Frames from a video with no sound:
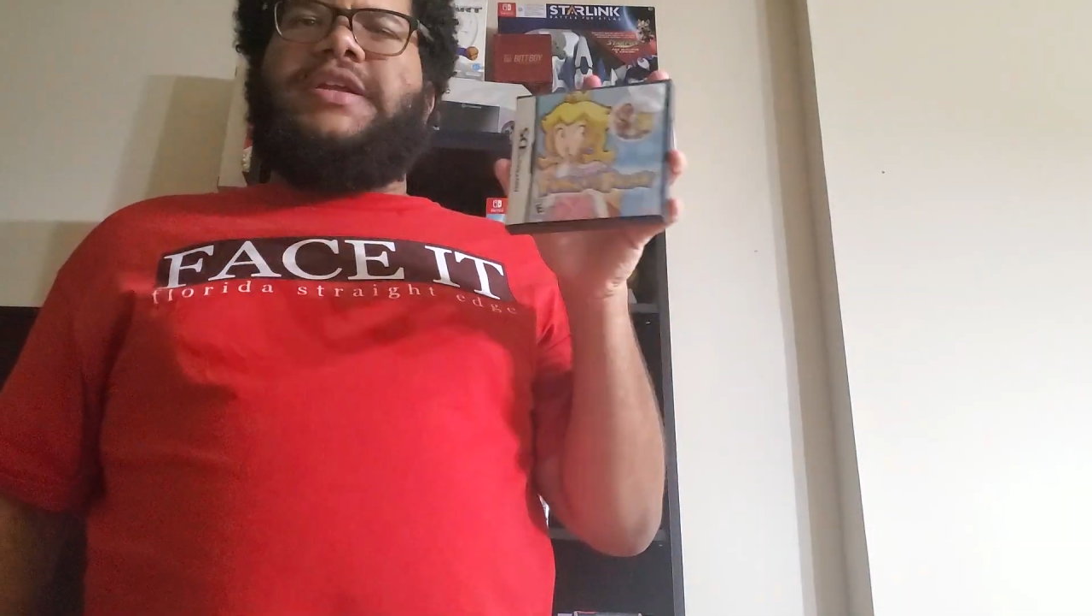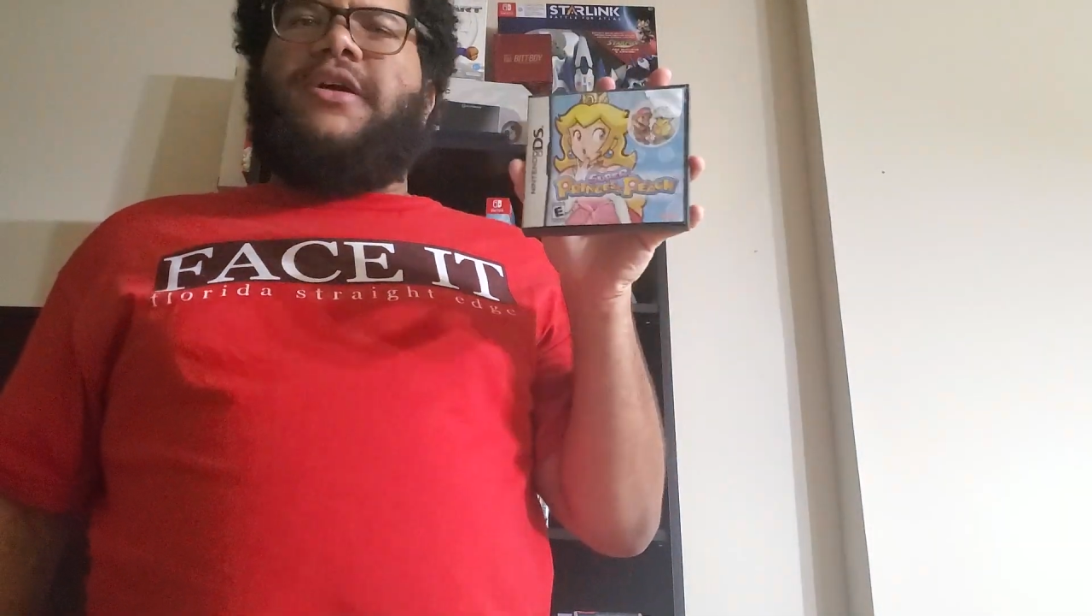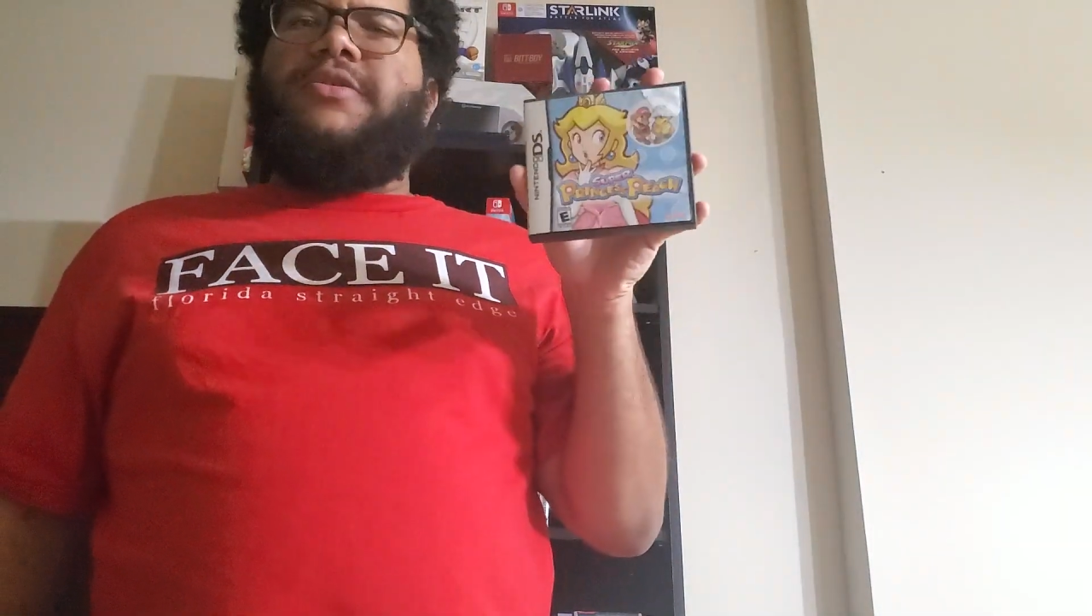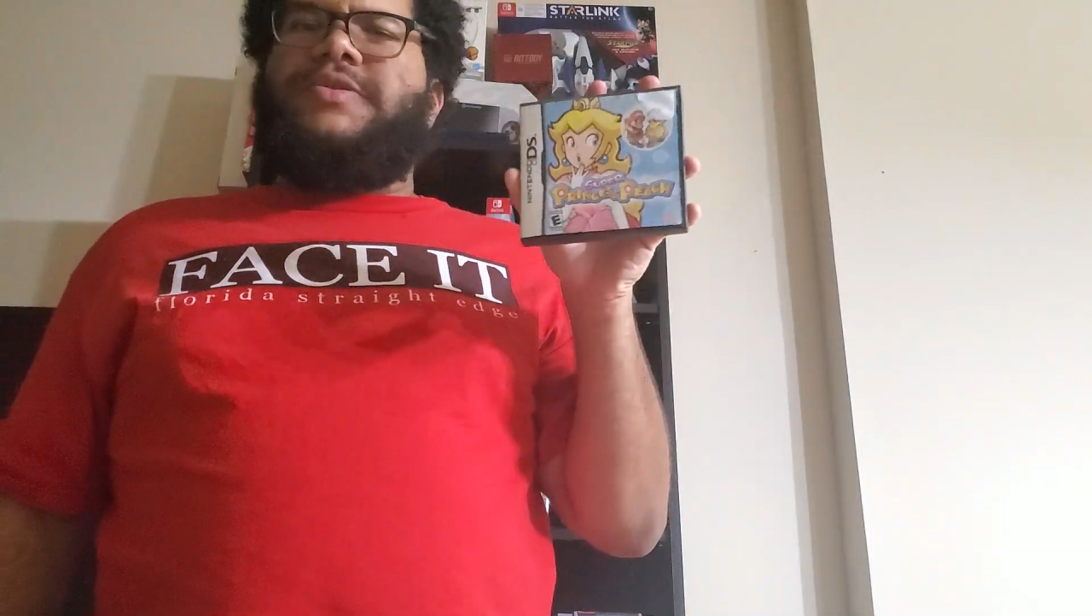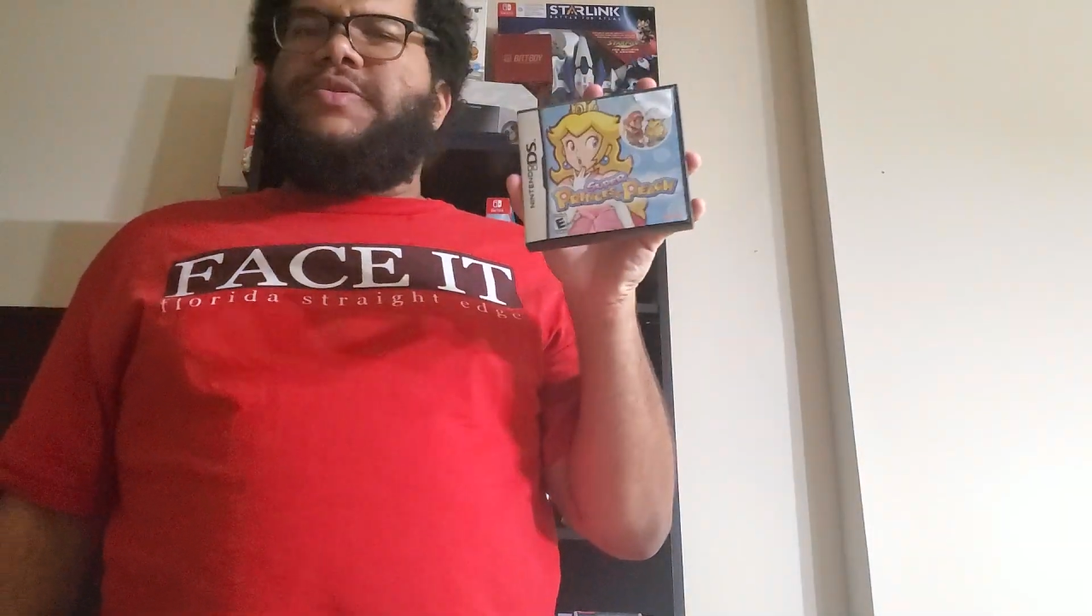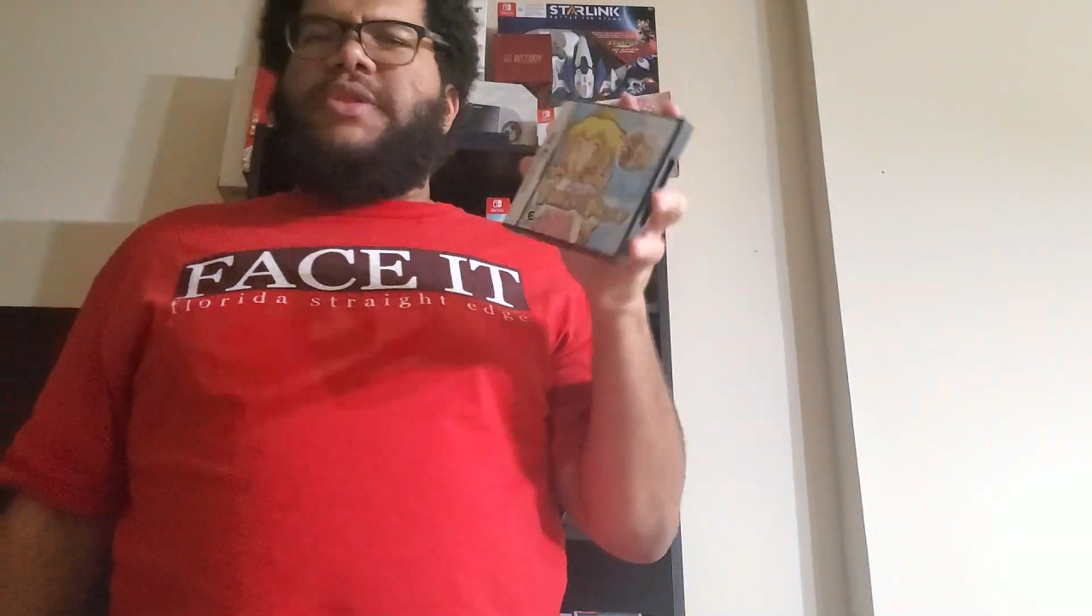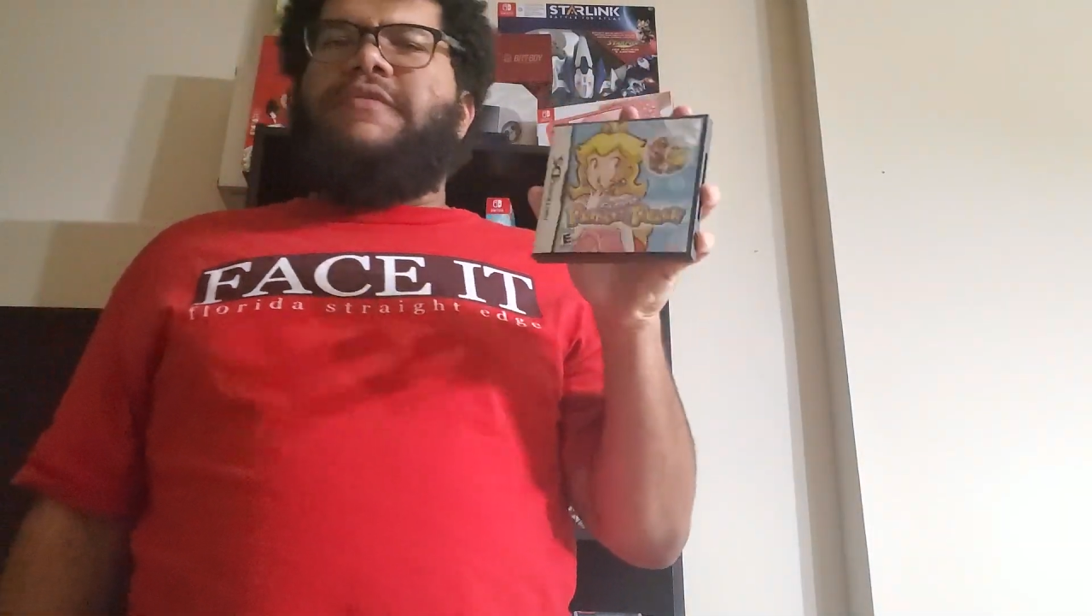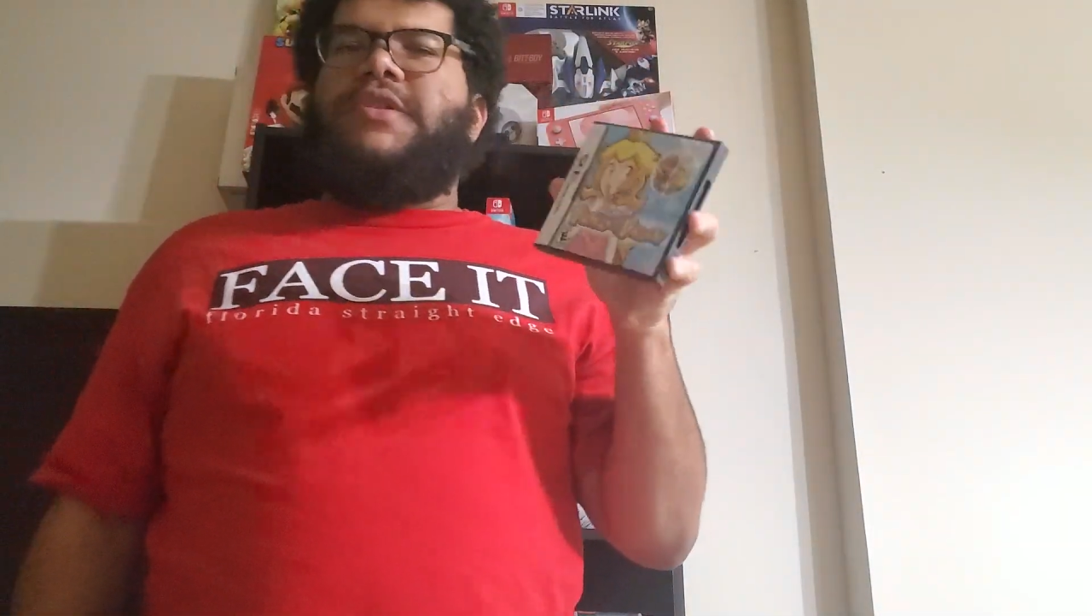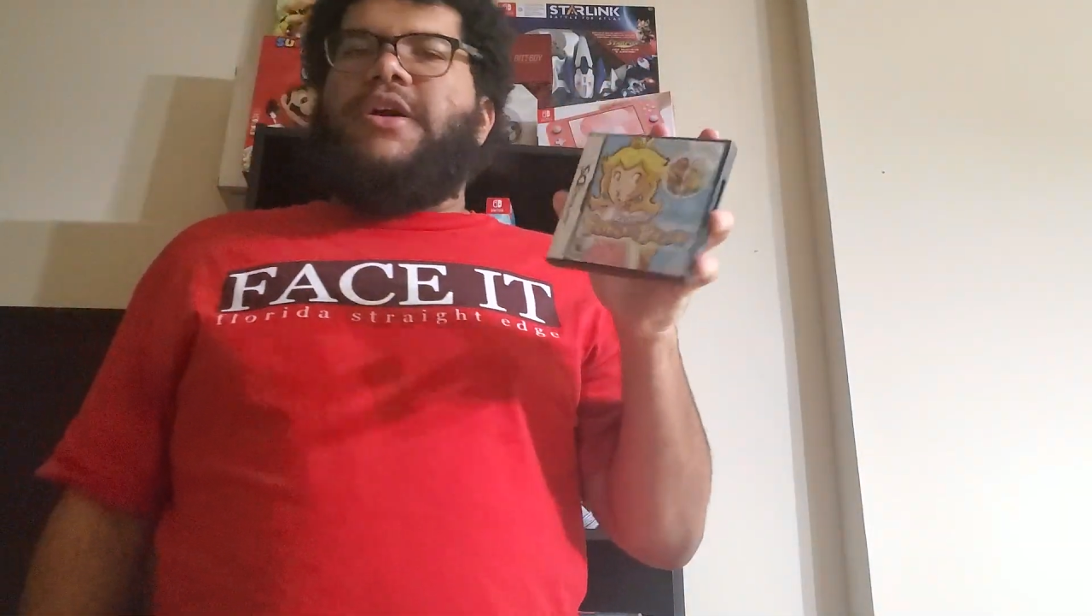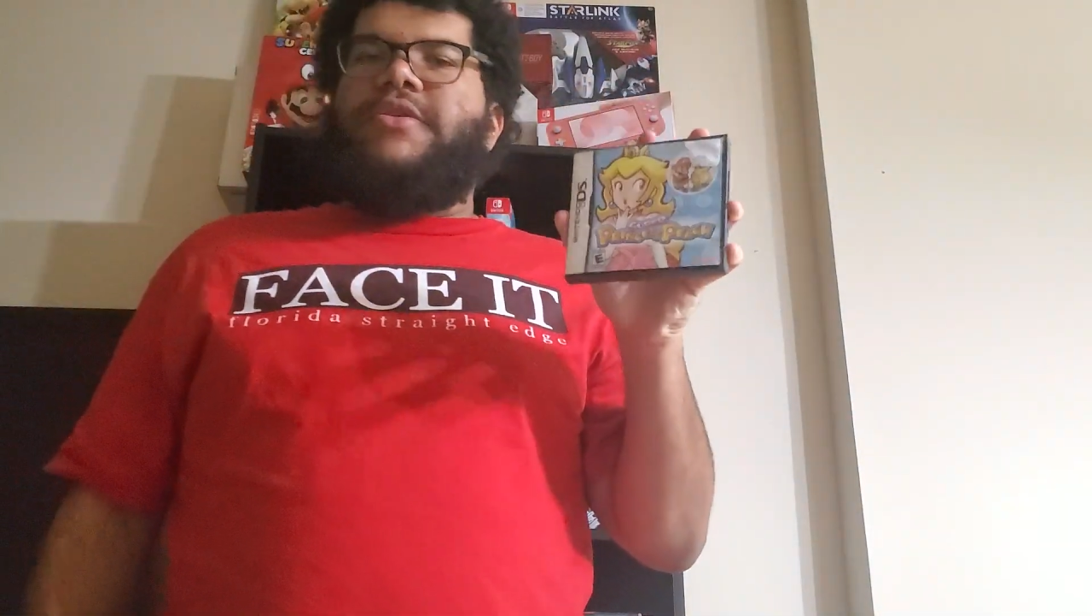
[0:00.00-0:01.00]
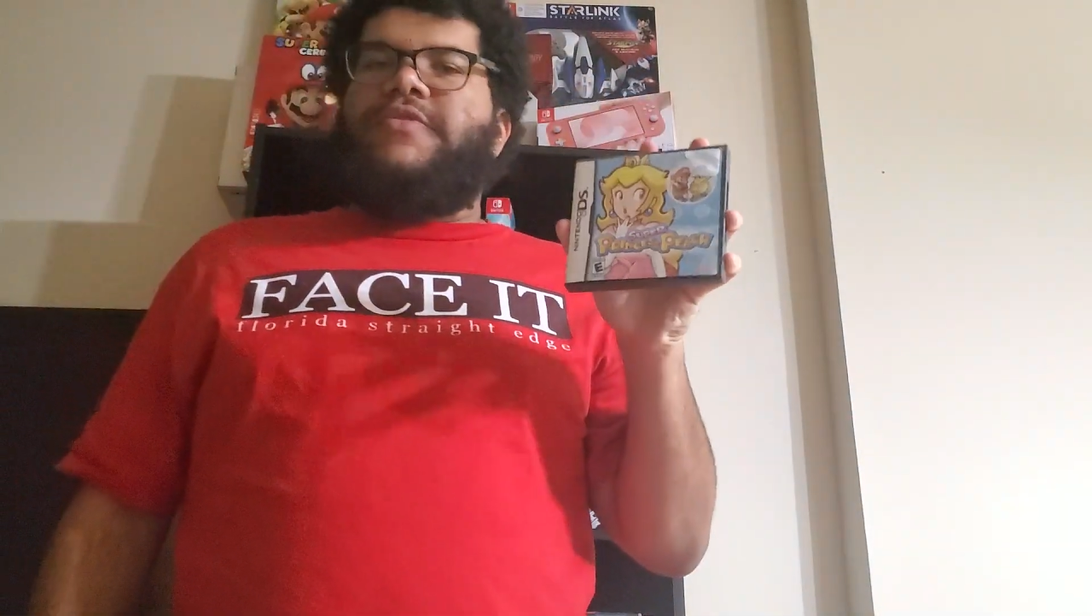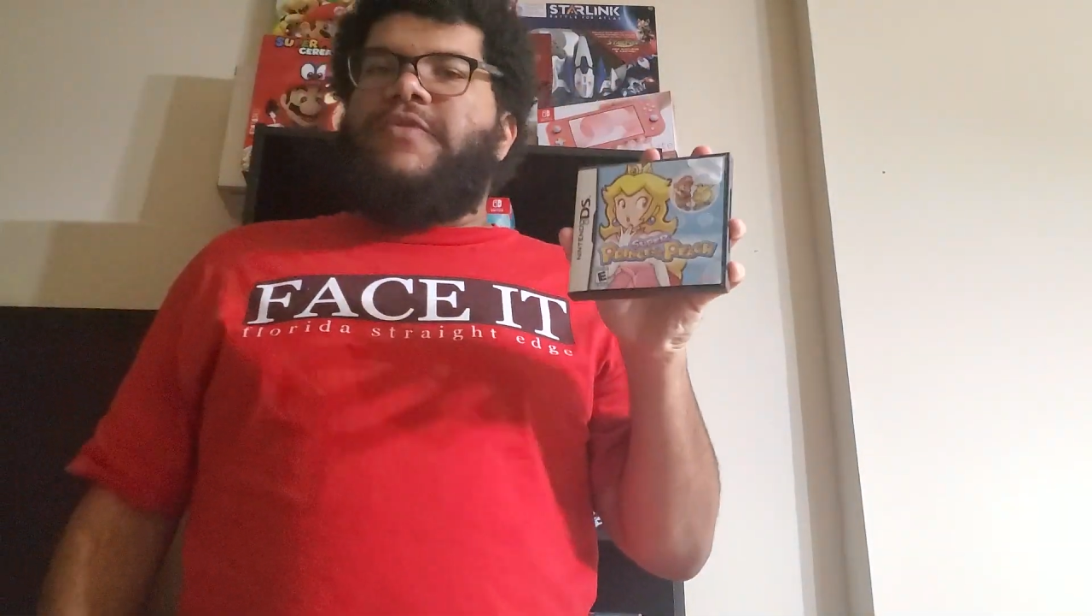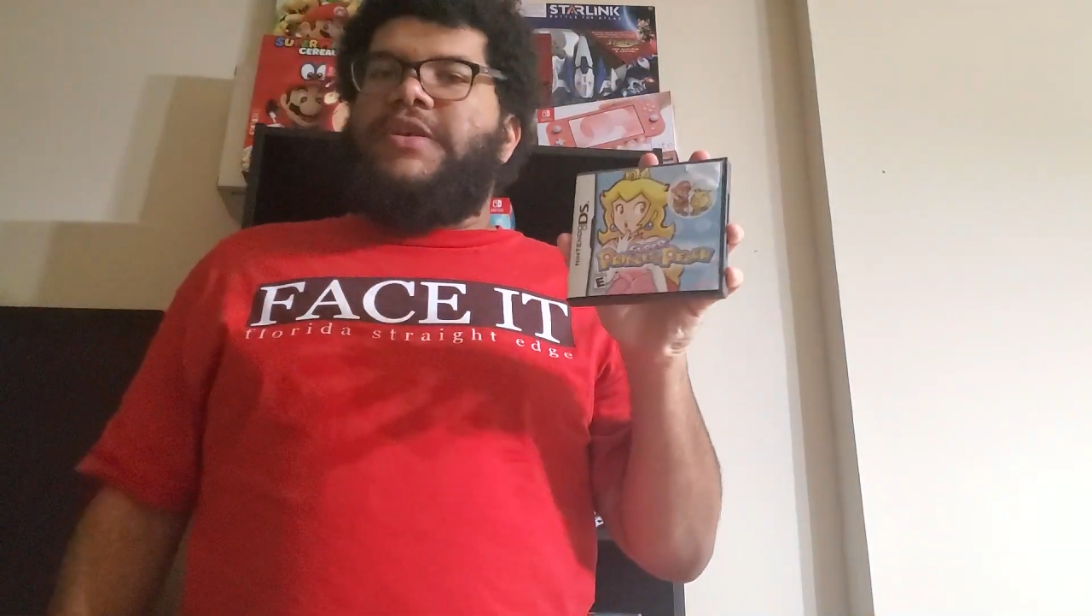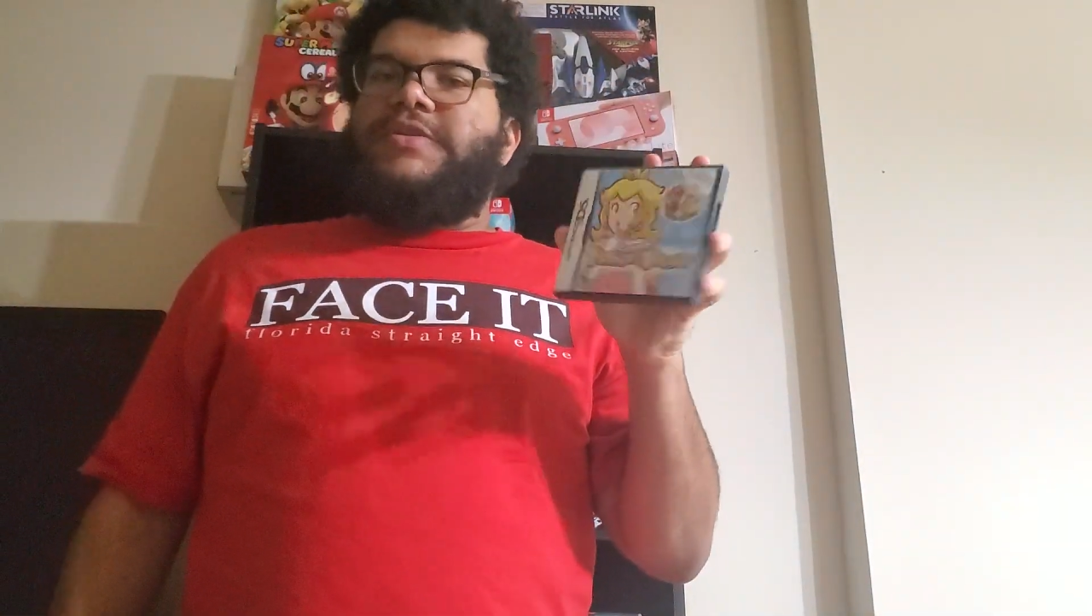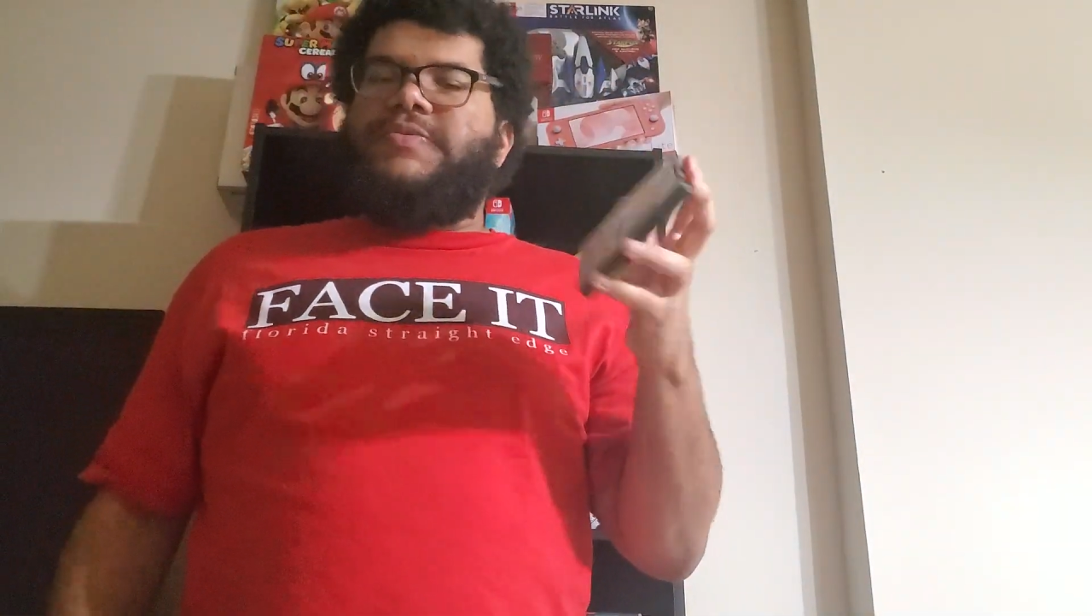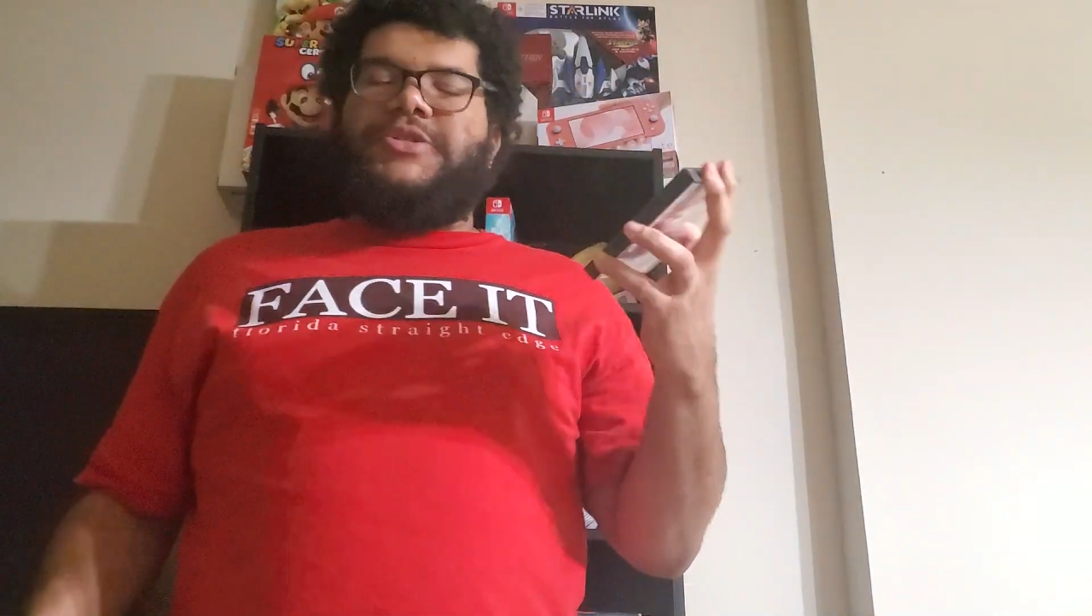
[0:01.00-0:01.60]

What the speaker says: or $11 for this,